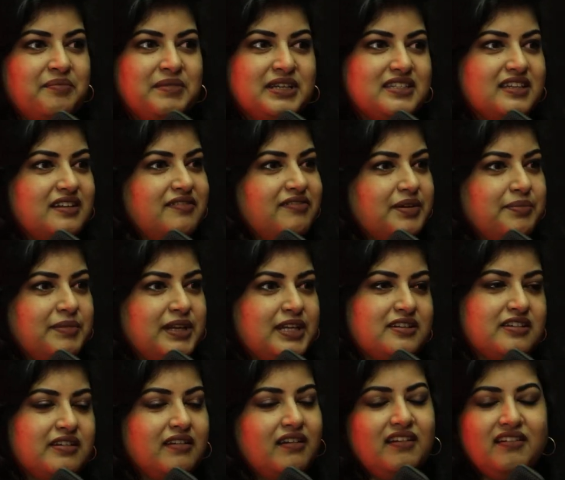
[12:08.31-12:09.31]

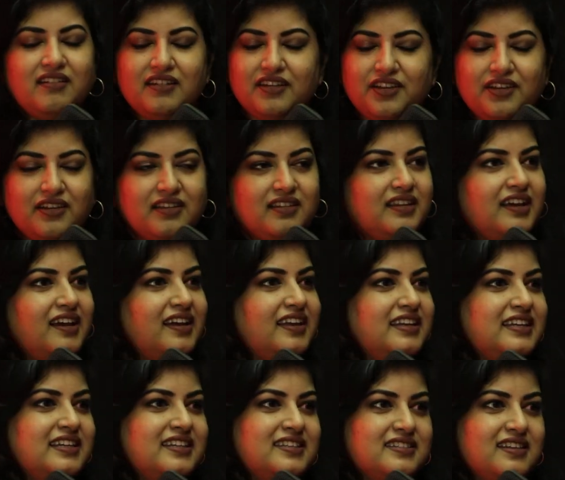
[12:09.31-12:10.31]
misinformation they're
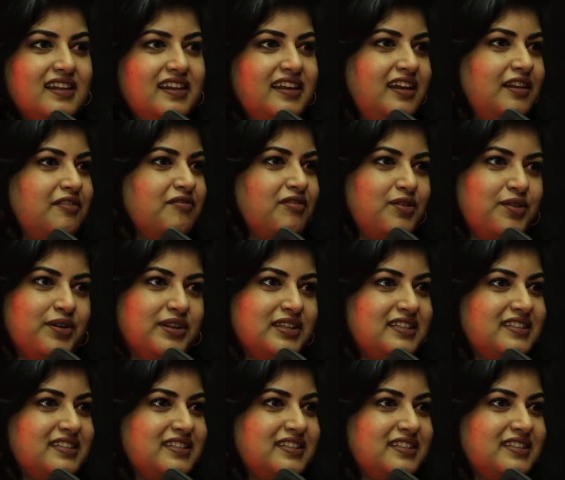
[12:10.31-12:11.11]
easily influenced